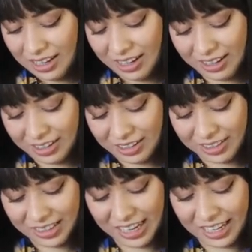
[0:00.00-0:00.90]

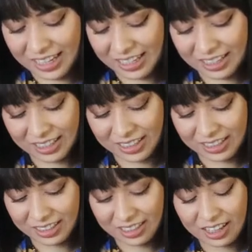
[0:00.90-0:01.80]

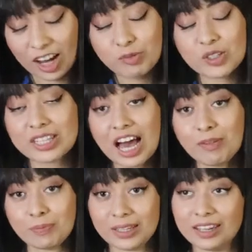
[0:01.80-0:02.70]
I'm
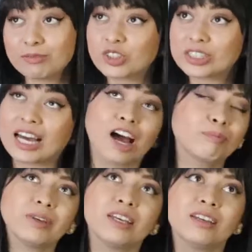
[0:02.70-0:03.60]
just
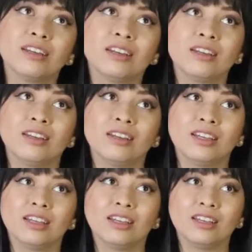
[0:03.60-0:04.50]
happy
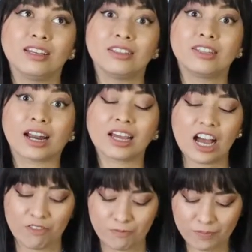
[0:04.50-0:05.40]
that I
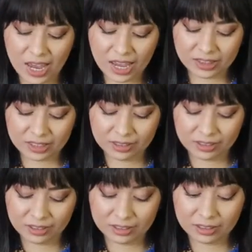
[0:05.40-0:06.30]
have
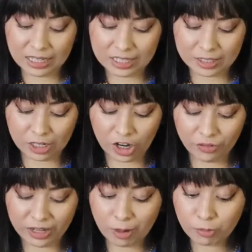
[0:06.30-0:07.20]
met this
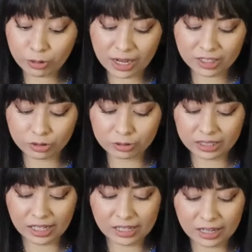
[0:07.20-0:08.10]
love, and I'm ready to
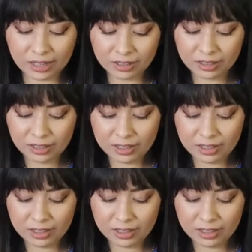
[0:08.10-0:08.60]
take it.